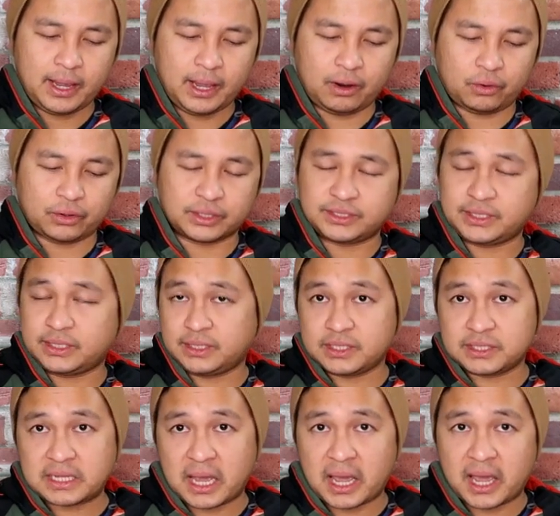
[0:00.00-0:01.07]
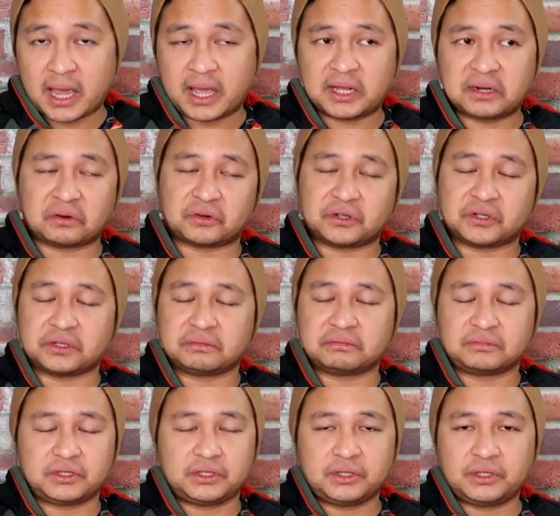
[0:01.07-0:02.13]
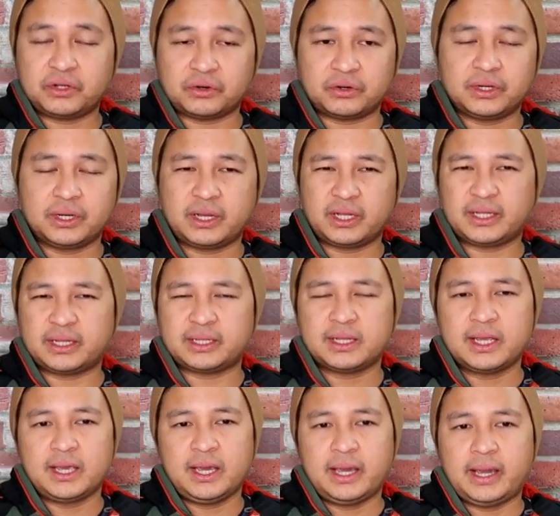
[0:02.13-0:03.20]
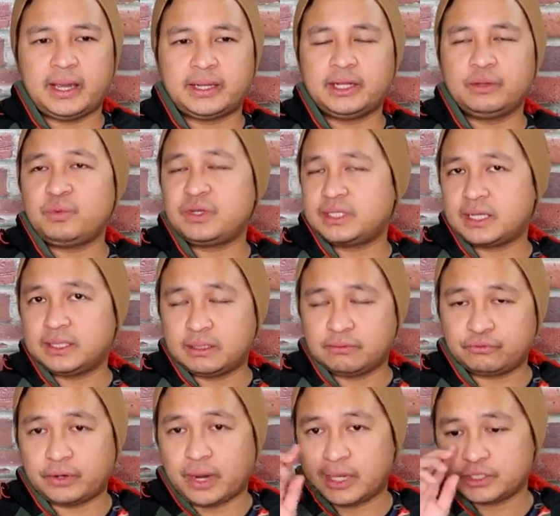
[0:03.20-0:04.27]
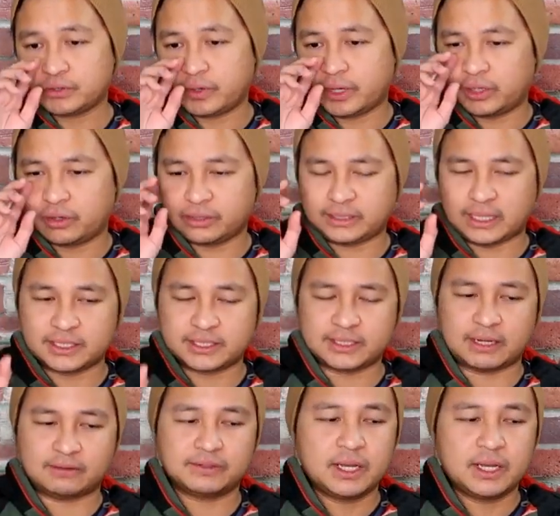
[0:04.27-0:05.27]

CT scan, or you know, and then we send them for x-ray and all that stuff.